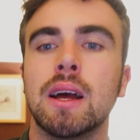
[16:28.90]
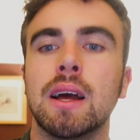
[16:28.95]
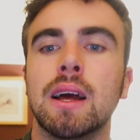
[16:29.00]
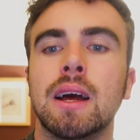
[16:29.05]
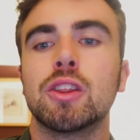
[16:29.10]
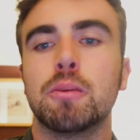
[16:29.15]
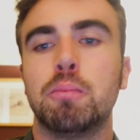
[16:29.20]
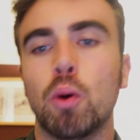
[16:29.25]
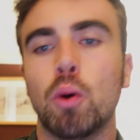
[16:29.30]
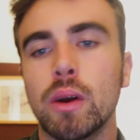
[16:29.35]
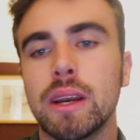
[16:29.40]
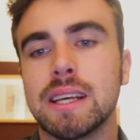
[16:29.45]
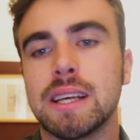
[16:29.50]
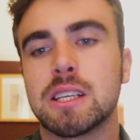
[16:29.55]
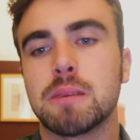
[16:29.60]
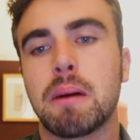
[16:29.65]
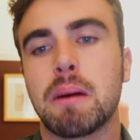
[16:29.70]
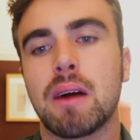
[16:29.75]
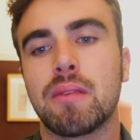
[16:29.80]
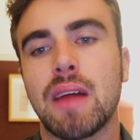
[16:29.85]
the point is
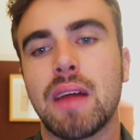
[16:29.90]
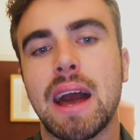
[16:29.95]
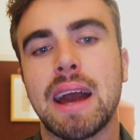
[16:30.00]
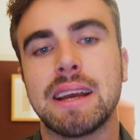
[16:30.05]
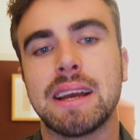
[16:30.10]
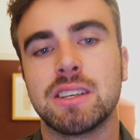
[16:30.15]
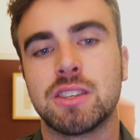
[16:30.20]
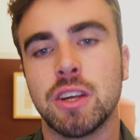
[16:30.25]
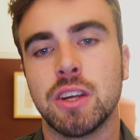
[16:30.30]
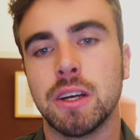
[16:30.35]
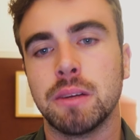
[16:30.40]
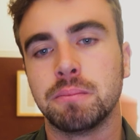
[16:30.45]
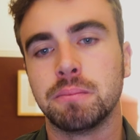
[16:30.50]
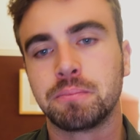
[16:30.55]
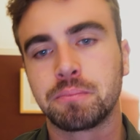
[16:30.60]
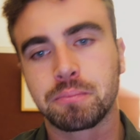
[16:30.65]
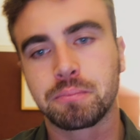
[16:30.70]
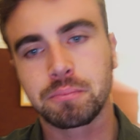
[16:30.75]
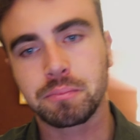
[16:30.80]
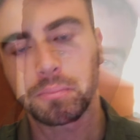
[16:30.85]
about that is that
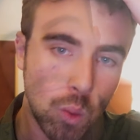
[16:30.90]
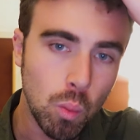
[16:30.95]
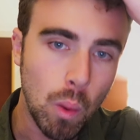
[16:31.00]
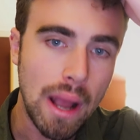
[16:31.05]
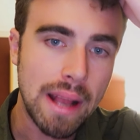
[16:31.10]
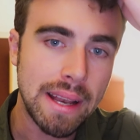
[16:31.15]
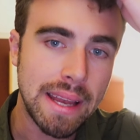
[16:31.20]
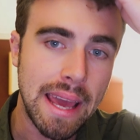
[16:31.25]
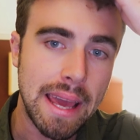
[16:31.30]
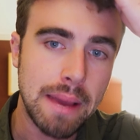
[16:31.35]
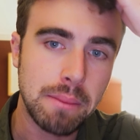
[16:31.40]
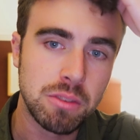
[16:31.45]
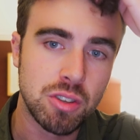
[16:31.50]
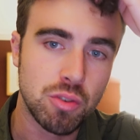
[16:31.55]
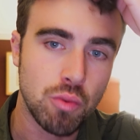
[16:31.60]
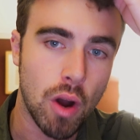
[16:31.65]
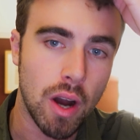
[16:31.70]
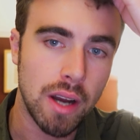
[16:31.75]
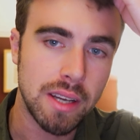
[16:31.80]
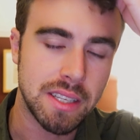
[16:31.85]
when HIMS
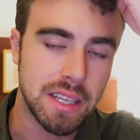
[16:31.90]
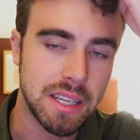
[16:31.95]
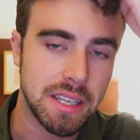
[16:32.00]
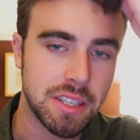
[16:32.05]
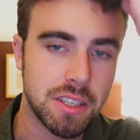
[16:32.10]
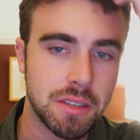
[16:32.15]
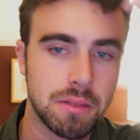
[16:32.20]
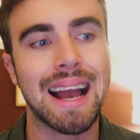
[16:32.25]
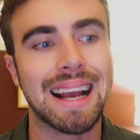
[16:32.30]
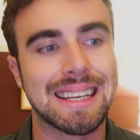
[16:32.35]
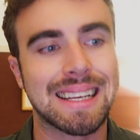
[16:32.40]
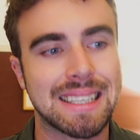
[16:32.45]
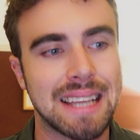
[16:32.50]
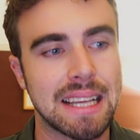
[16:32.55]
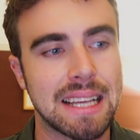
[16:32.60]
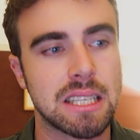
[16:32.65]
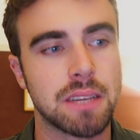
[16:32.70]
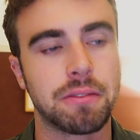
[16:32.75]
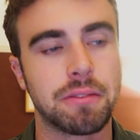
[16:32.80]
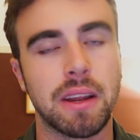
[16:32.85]
rises
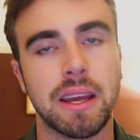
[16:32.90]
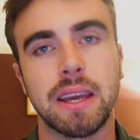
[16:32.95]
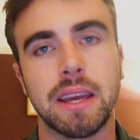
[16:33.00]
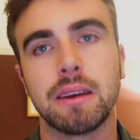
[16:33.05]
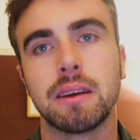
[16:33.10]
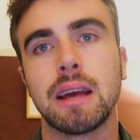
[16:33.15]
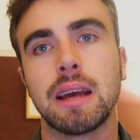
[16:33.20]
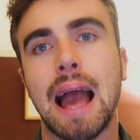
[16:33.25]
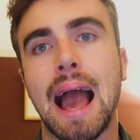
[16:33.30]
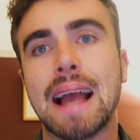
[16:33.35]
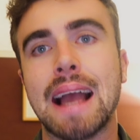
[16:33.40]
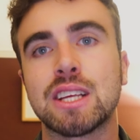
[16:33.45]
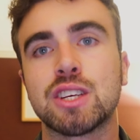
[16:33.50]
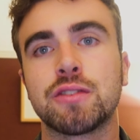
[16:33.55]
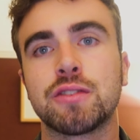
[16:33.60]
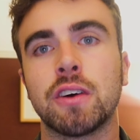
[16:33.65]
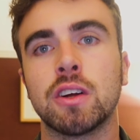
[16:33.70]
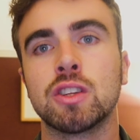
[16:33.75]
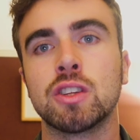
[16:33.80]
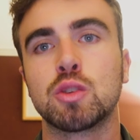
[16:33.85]
excessively, hedge
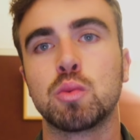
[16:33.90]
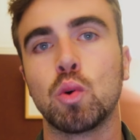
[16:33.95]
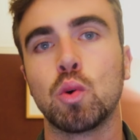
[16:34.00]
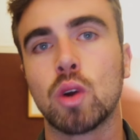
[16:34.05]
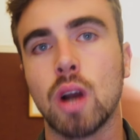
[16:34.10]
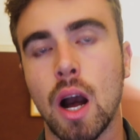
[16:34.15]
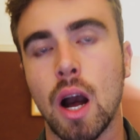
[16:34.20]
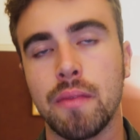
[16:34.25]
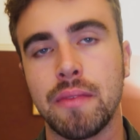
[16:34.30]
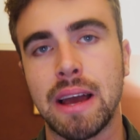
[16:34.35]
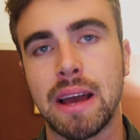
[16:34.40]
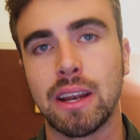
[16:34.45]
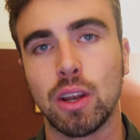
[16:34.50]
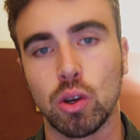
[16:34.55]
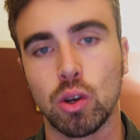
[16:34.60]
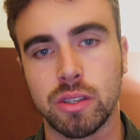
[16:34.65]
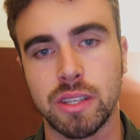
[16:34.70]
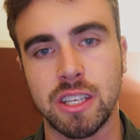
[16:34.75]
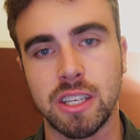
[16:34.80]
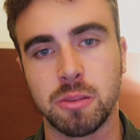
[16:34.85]
funds will cut their
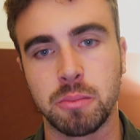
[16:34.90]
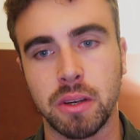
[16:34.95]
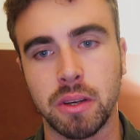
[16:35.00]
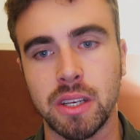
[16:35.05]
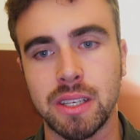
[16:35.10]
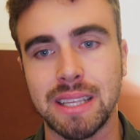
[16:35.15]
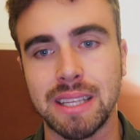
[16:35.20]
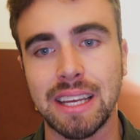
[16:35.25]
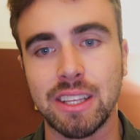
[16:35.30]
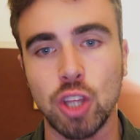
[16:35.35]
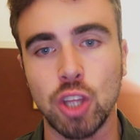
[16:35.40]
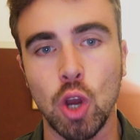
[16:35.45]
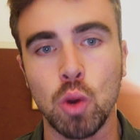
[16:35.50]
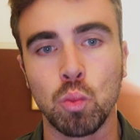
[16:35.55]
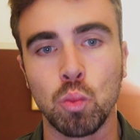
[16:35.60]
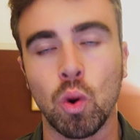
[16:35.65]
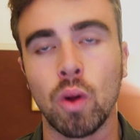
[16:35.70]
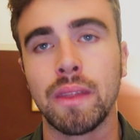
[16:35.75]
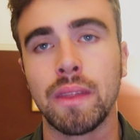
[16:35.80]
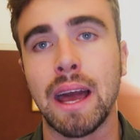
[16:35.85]
losses because they don't
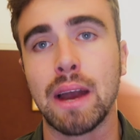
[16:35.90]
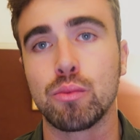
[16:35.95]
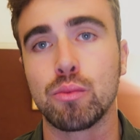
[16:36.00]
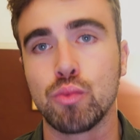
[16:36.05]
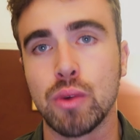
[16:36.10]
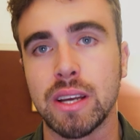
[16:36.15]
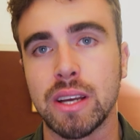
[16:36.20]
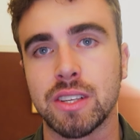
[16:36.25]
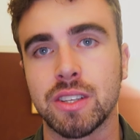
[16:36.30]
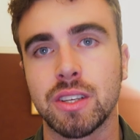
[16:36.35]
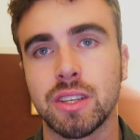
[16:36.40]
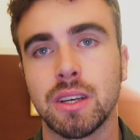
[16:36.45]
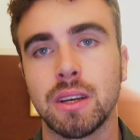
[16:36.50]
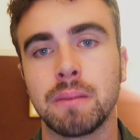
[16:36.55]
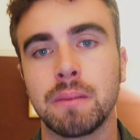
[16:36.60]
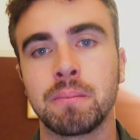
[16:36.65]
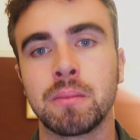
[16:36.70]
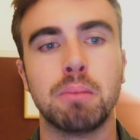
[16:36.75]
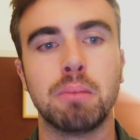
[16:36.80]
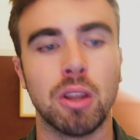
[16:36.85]
want that risk.
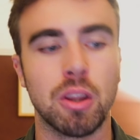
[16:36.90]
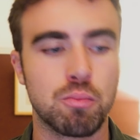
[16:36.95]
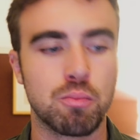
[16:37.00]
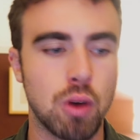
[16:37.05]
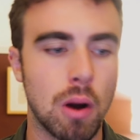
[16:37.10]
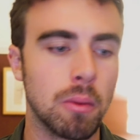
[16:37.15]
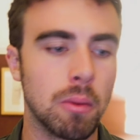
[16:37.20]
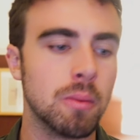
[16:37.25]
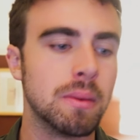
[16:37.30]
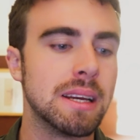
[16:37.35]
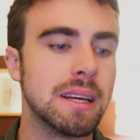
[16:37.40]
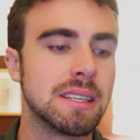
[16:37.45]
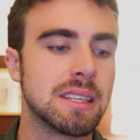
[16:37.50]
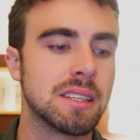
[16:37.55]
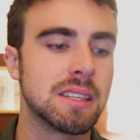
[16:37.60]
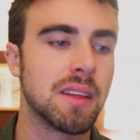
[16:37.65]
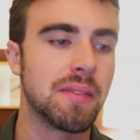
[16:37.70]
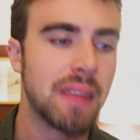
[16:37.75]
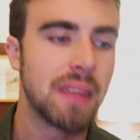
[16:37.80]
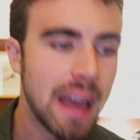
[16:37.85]
But the problem is
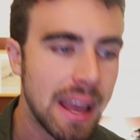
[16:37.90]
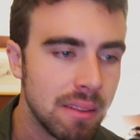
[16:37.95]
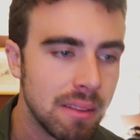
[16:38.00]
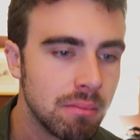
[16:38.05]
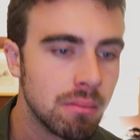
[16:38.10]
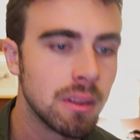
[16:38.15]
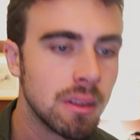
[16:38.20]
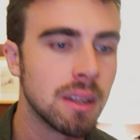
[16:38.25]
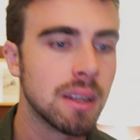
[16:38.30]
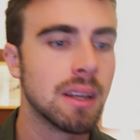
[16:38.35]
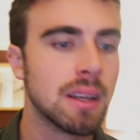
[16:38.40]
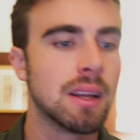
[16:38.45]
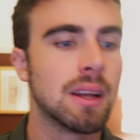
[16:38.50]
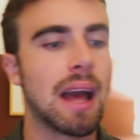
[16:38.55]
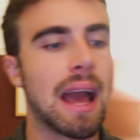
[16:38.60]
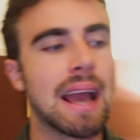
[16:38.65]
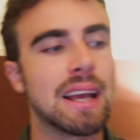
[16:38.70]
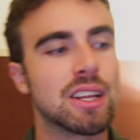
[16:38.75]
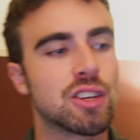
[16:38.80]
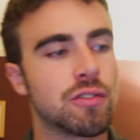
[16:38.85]
that then
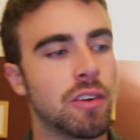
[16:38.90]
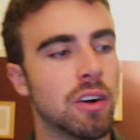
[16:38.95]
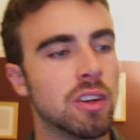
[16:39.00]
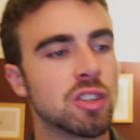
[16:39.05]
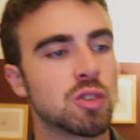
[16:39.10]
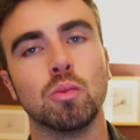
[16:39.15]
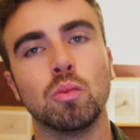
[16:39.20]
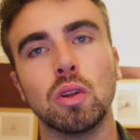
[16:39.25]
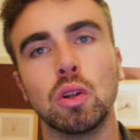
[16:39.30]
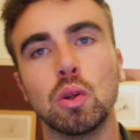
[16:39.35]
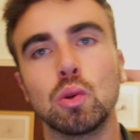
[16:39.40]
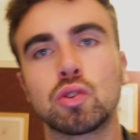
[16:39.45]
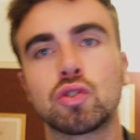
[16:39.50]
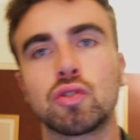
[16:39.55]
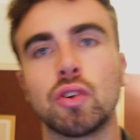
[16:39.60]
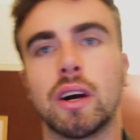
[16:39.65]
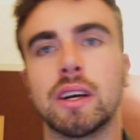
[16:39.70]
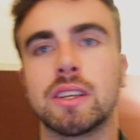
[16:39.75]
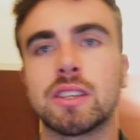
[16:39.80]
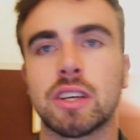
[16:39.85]
hedge funds will all
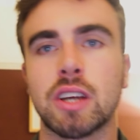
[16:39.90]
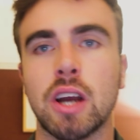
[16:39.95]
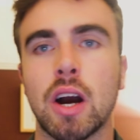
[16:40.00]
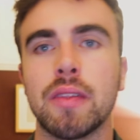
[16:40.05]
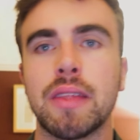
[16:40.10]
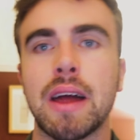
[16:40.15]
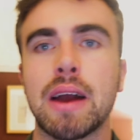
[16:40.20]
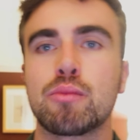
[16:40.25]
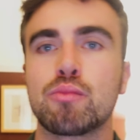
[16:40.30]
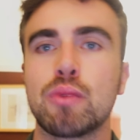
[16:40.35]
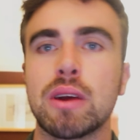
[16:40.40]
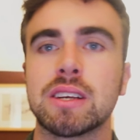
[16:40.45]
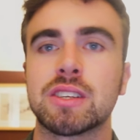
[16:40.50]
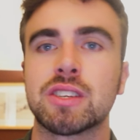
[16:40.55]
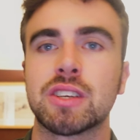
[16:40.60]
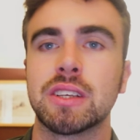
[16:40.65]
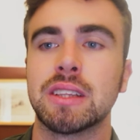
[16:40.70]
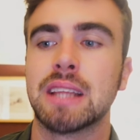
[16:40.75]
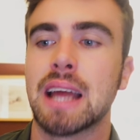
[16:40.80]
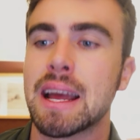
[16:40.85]
try to cut that
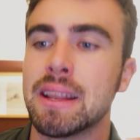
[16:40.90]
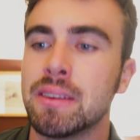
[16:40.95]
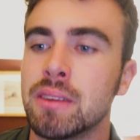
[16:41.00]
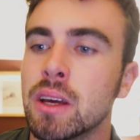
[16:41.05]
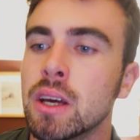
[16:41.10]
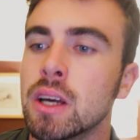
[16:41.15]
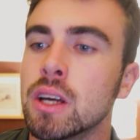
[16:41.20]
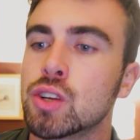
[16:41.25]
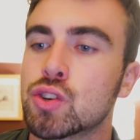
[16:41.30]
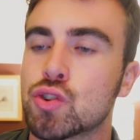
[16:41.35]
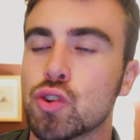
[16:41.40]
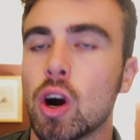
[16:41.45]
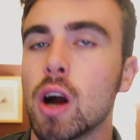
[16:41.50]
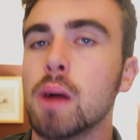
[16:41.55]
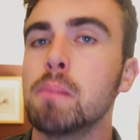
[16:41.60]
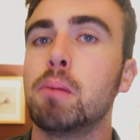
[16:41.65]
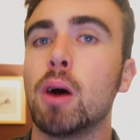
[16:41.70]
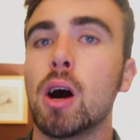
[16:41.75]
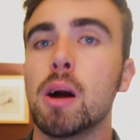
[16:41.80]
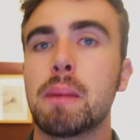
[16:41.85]
risk and then try
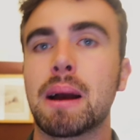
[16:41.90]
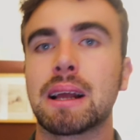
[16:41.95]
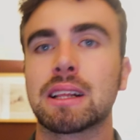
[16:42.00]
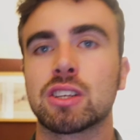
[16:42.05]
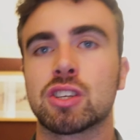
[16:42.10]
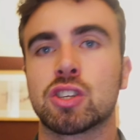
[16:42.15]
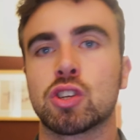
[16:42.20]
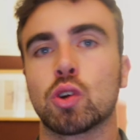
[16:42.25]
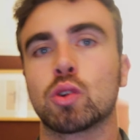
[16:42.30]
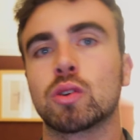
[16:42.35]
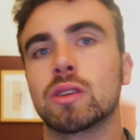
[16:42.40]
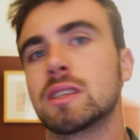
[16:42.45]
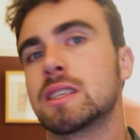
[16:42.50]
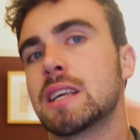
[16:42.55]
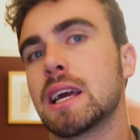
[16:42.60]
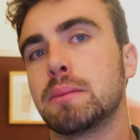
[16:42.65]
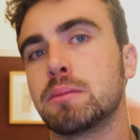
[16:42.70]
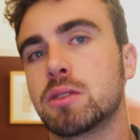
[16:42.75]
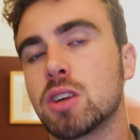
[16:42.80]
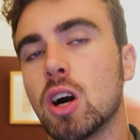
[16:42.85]
and buy back the stock at the
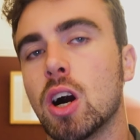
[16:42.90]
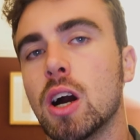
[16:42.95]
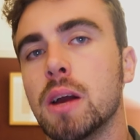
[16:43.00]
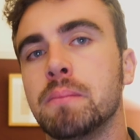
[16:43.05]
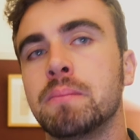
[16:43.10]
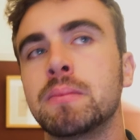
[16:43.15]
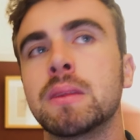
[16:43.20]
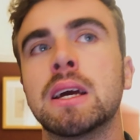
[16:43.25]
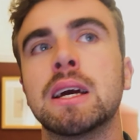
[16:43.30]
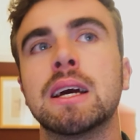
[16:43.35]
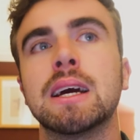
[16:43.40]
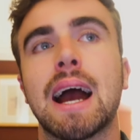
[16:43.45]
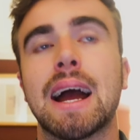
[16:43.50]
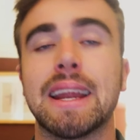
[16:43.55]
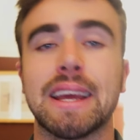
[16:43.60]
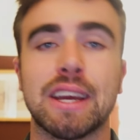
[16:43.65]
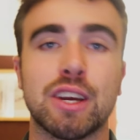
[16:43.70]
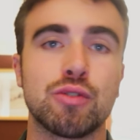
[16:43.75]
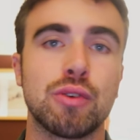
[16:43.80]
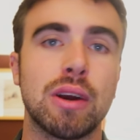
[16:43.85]
same time. And
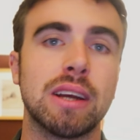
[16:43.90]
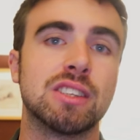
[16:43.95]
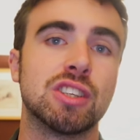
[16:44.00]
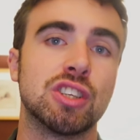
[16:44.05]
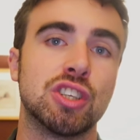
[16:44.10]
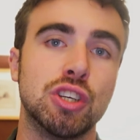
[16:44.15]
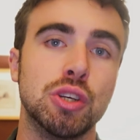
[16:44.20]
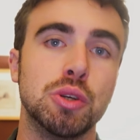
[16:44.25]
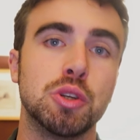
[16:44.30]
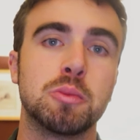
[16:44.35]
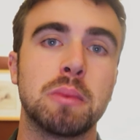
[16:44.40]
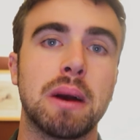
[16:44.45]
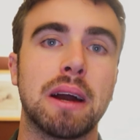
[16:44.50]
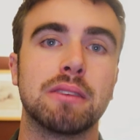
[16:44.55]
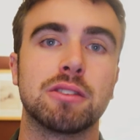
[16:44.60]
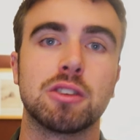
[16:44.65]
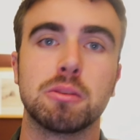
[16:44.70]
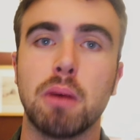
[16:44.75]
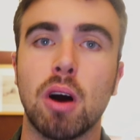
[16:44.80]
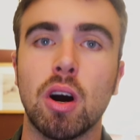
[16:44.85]
it creates a huge amount
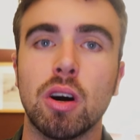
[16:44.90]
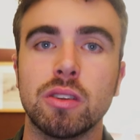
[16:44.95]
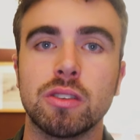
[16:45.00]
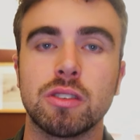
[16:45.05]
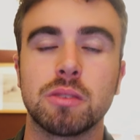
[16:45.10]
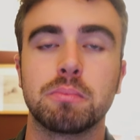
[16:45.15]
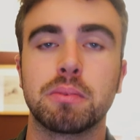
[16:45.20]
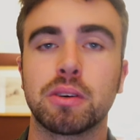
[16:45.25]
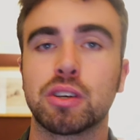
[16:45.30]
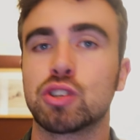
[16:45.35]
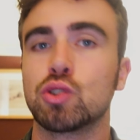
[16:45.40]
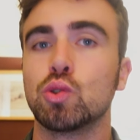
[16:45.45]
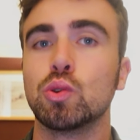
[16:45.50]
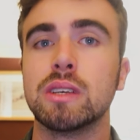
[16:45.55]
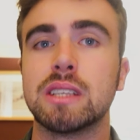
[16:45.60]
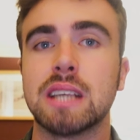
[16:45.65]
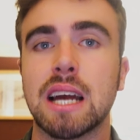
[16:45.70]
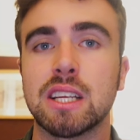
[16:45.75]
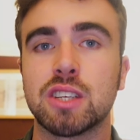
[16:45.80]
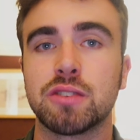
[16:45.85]
of demand because all
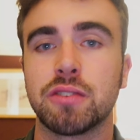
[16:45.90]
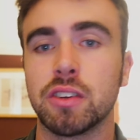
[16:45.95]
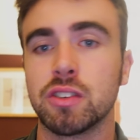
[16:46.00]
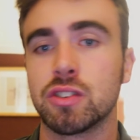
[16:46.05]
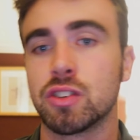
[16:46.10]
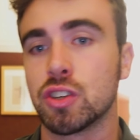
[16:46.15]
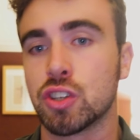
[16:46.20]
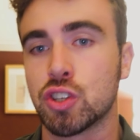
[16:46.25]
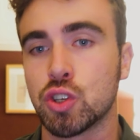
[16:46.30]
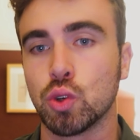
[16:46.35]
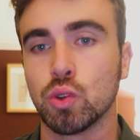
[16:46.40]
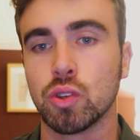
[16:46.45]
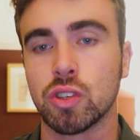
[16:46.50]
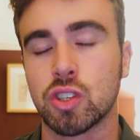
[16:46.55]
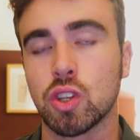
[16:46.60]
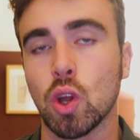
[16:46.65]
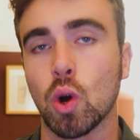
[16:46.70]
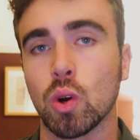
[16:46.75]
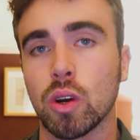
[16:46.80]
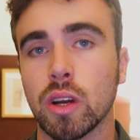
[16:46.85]
these hedge funds that are short the
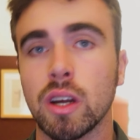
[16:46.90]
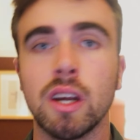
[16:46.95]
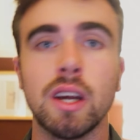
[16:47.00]
stock